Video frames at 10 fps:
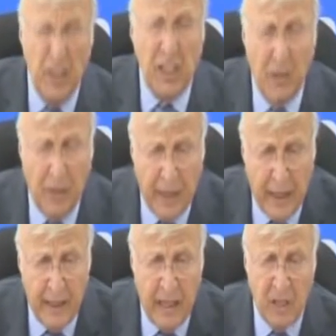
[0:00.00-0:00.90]
physical
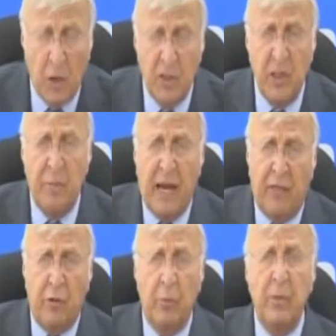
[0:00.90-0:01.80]
thing as going to the
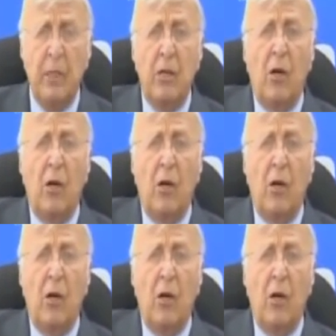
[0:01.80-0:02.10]
bathroom,